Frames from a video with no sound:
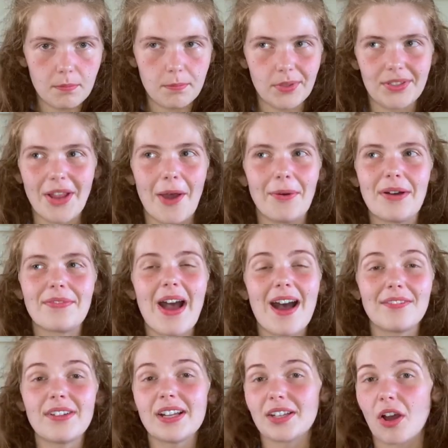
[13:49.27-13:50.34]
But no, I've,
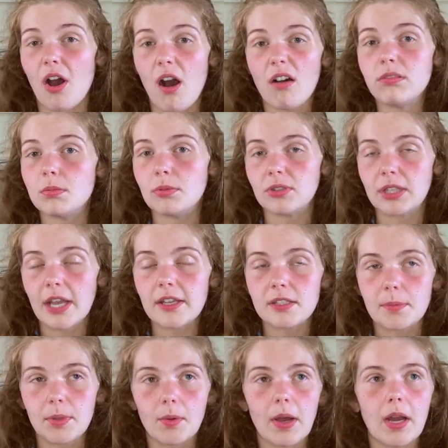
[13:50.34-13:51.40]
I've had a horrible day, to
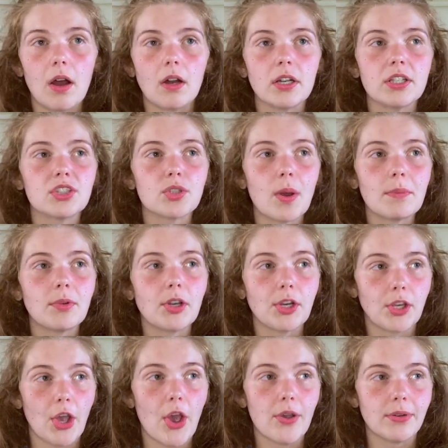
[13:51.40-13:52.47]
be quite honest, so I'm
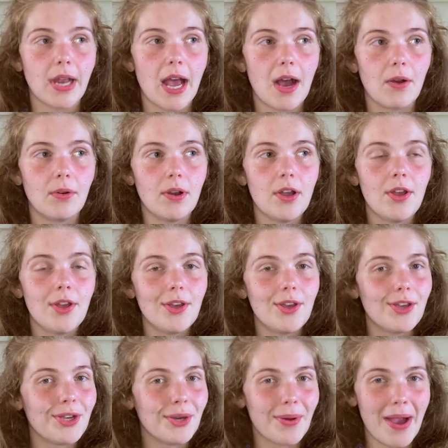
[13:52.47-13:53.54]
gonna go now.
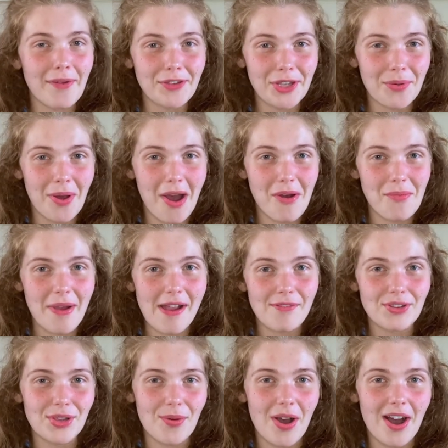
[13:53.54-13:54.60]
Whoever you are and wherever
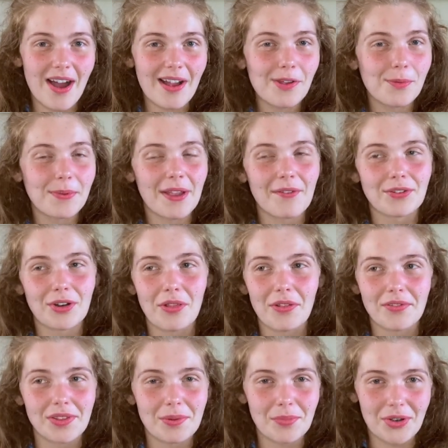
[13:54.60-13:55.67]
you are, I hope you're having a
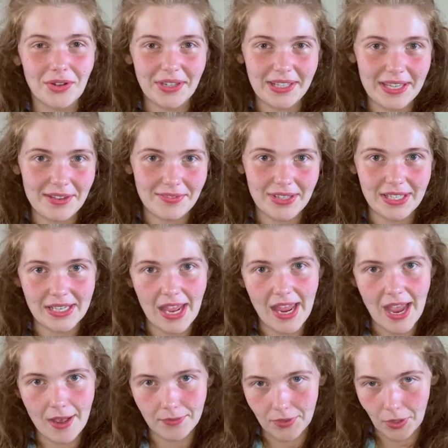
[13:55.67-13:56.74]
lovely morning, evening, day,
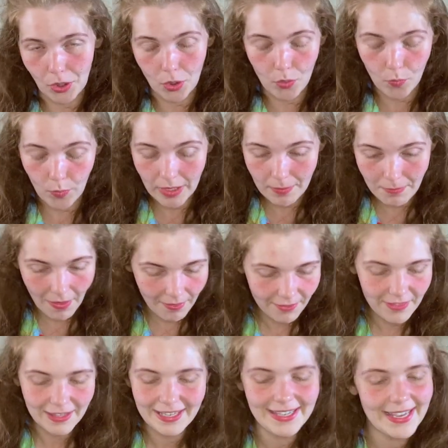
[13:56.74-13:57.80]
afternoon, week,
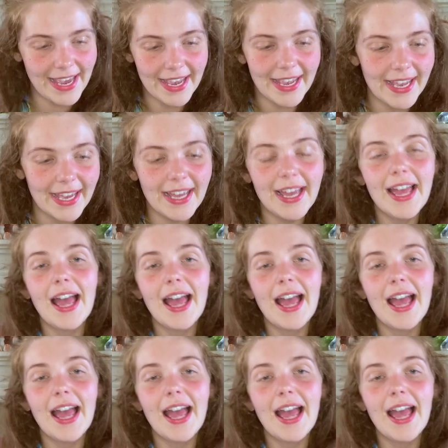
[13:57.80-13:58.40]
month, year,